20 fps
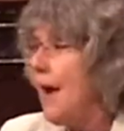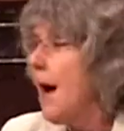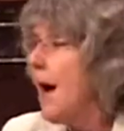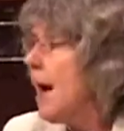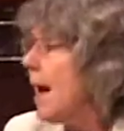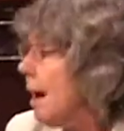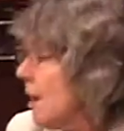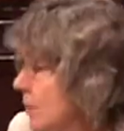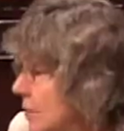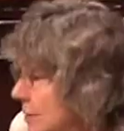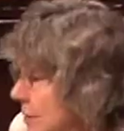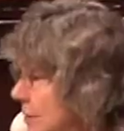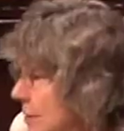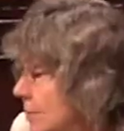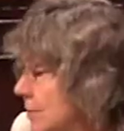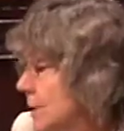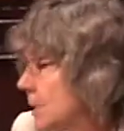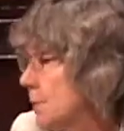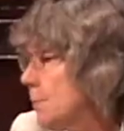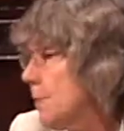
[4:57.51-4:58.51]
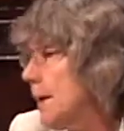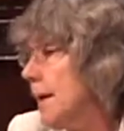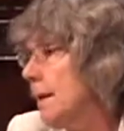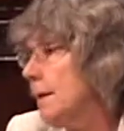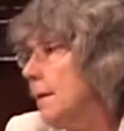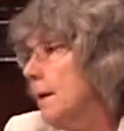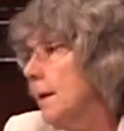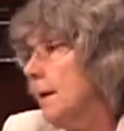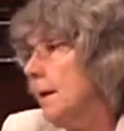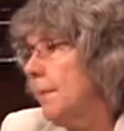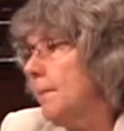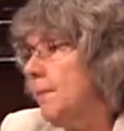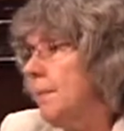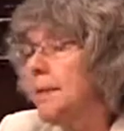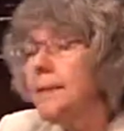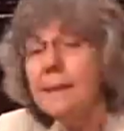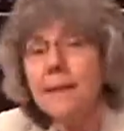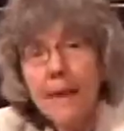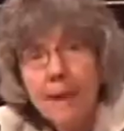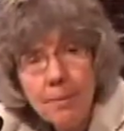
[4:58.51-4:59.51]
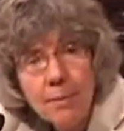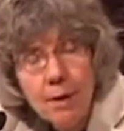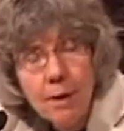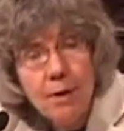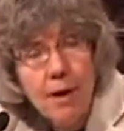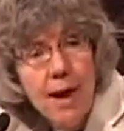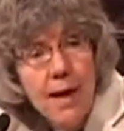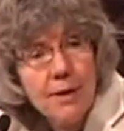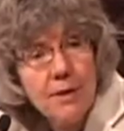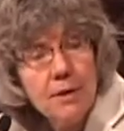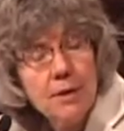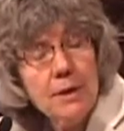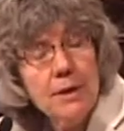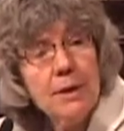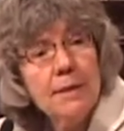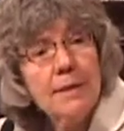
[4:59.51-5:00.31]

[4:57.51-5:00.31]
I also spent, the same year actually,